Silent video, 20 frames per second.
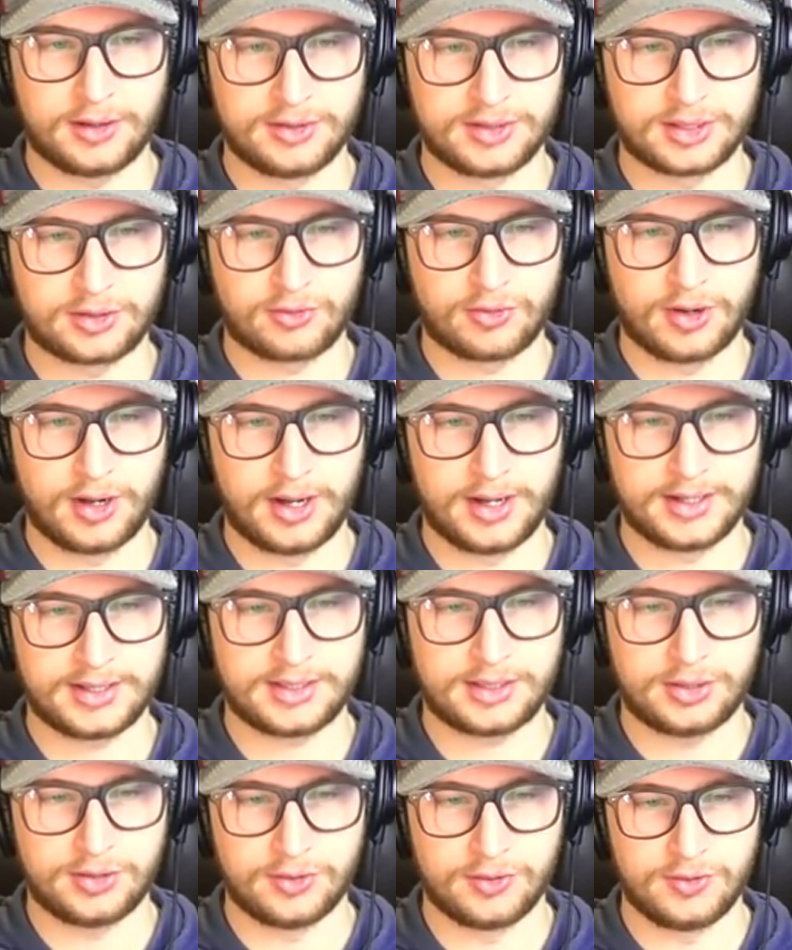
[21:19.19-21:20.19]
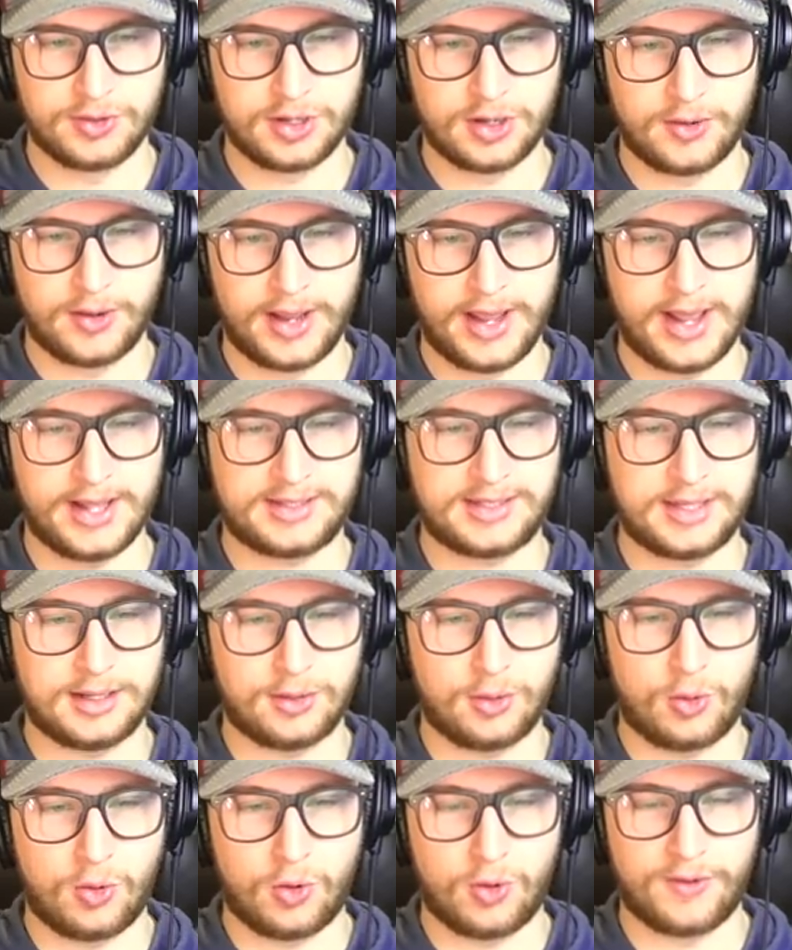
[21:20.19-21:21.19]
Goes across to
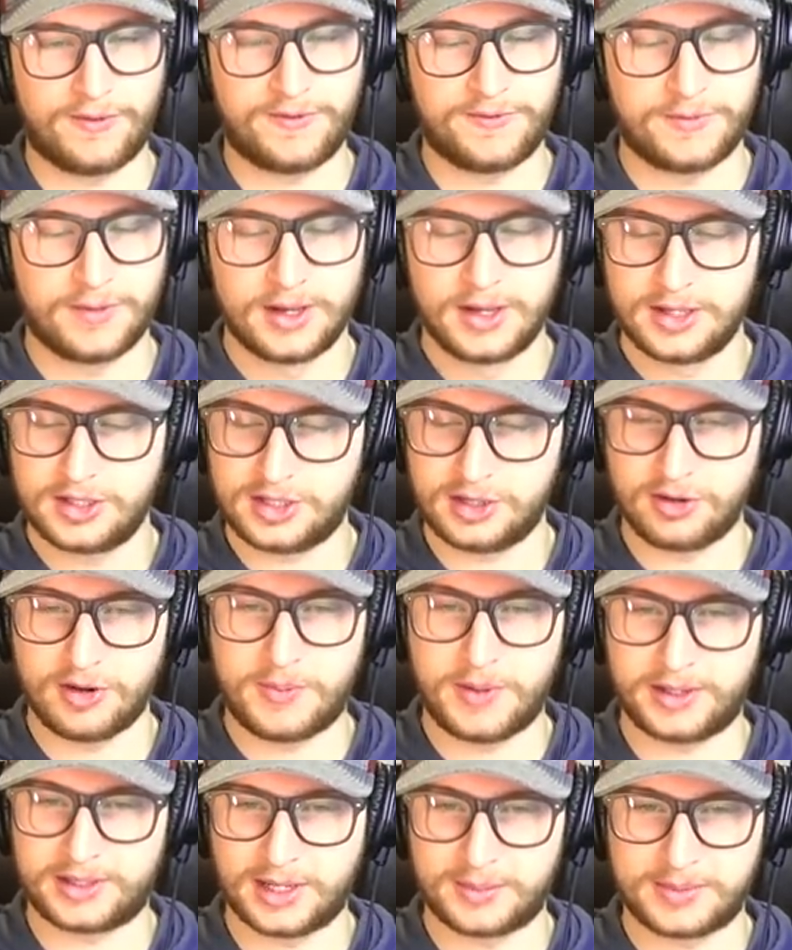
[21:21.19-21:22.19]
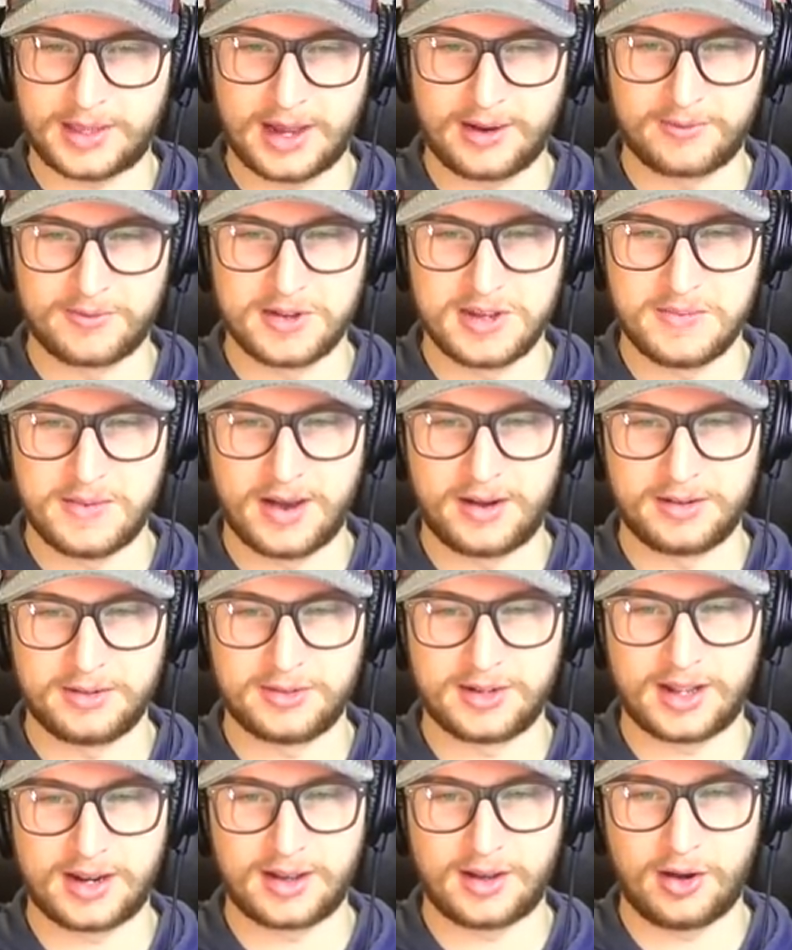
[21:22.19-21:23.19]
Johansson. Oh, if Sheary picked up that rebound,
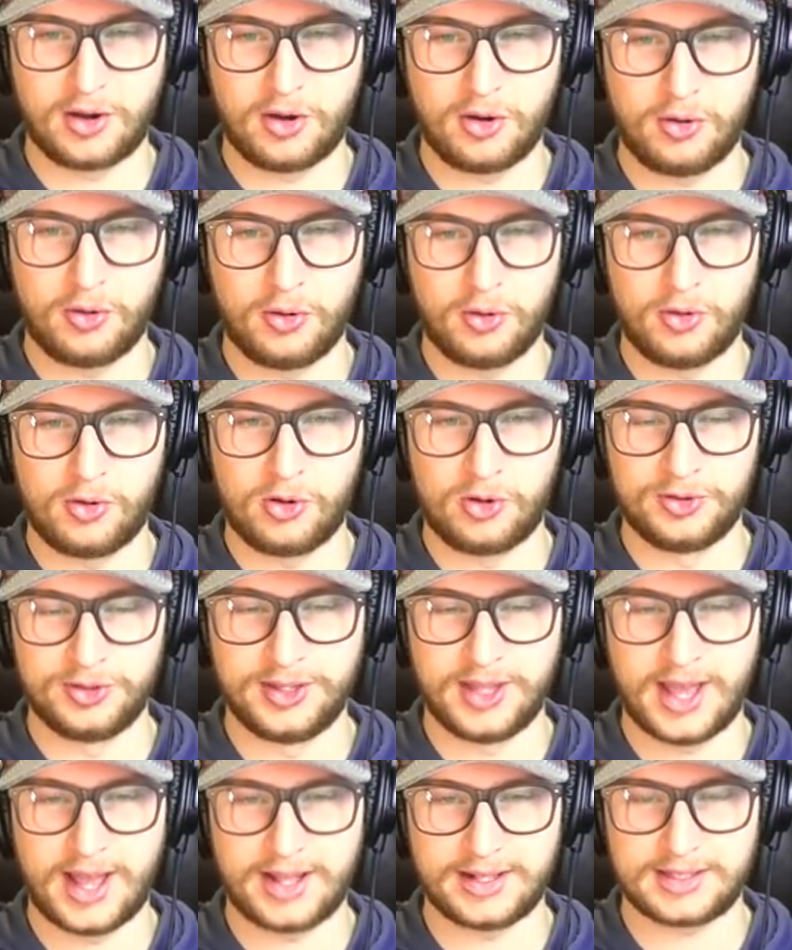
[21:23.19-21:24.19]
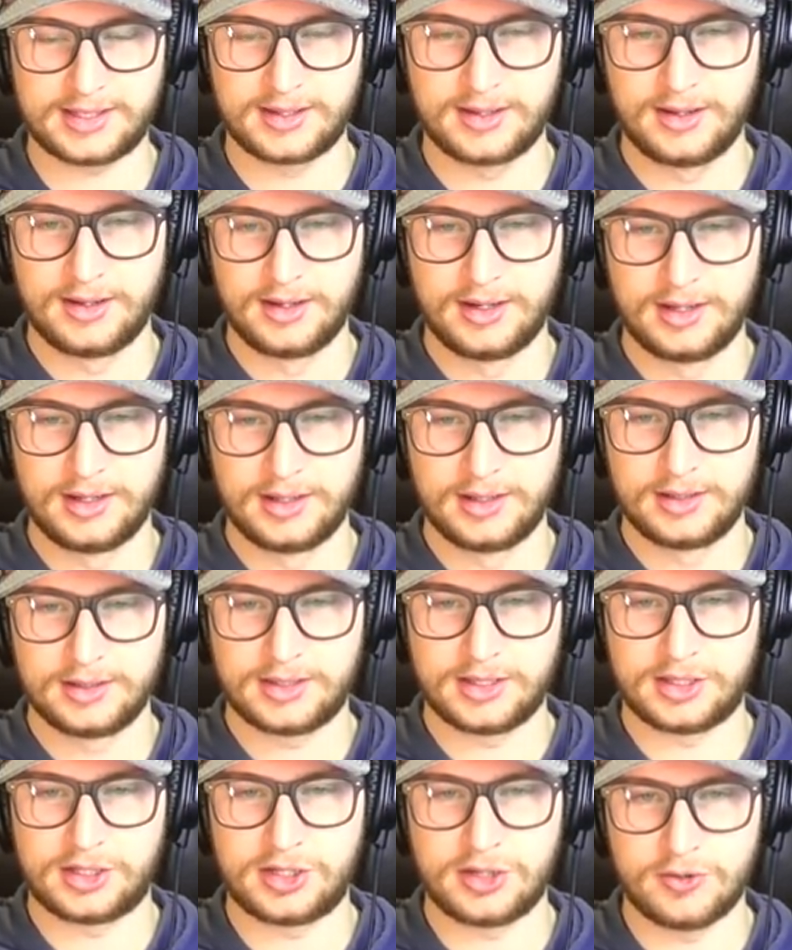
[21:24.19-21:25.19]
he would have had a whole net
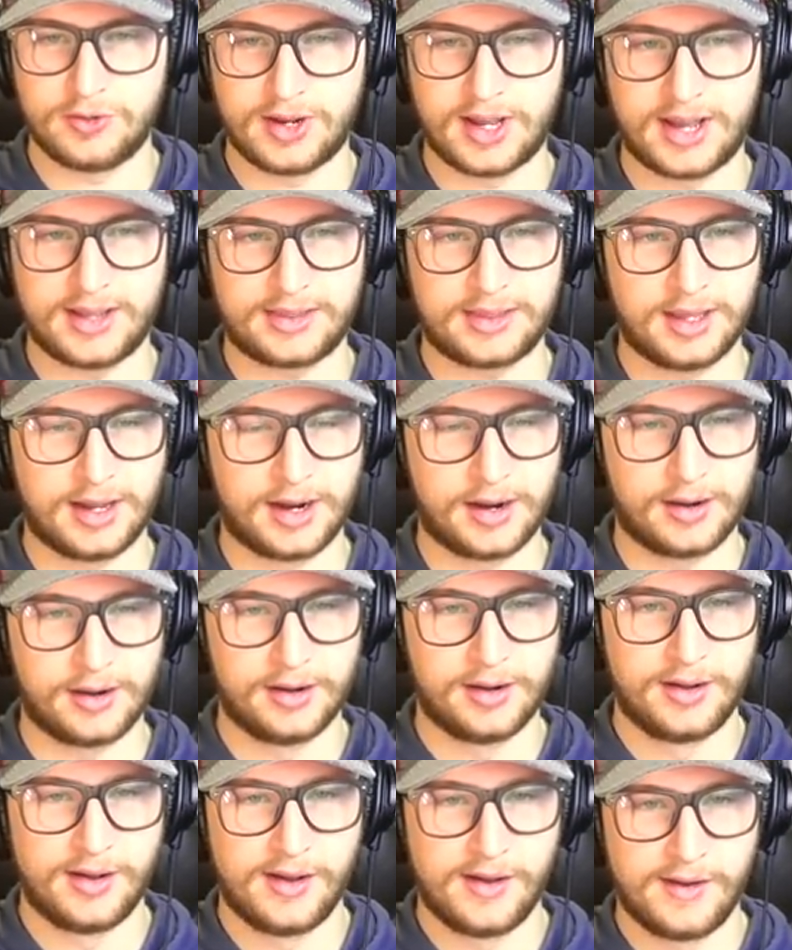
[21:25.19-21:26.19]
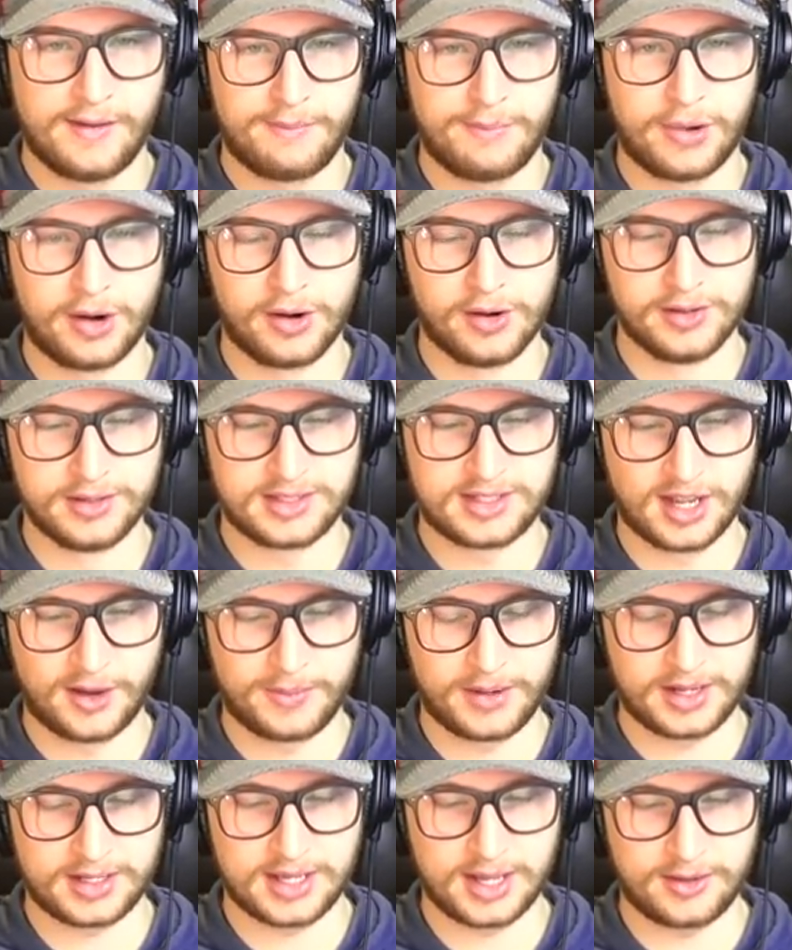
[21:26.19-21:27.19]
to shoot at there. Burns
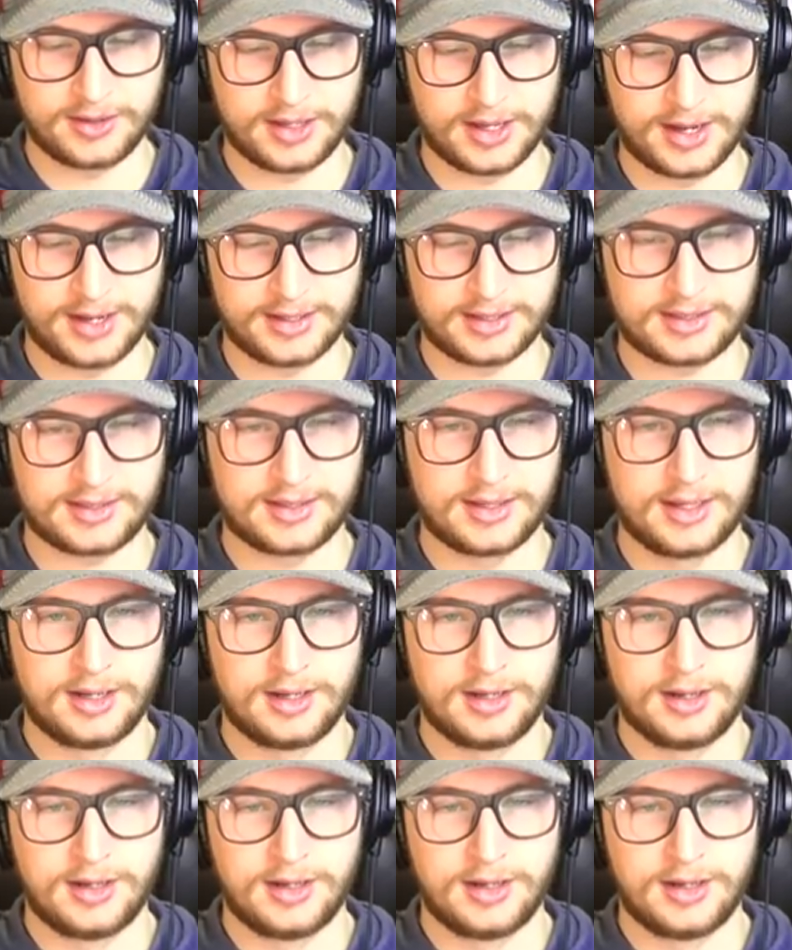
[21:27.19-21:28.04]
dumping it down the ice.